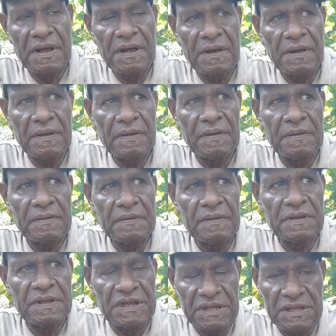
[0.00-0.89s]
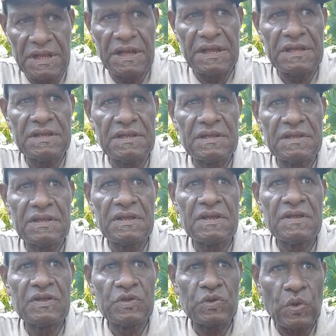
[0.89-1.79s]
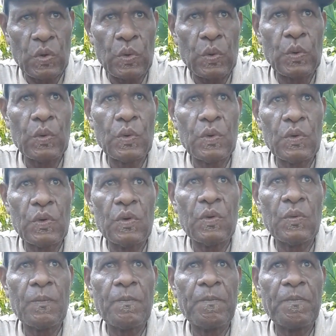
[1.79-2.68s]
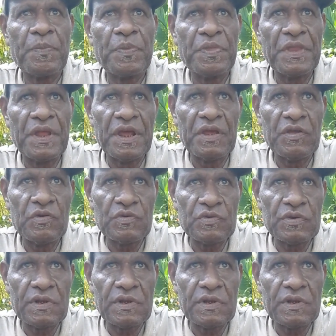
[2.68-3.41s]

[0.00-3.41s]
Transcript: these things. So they usually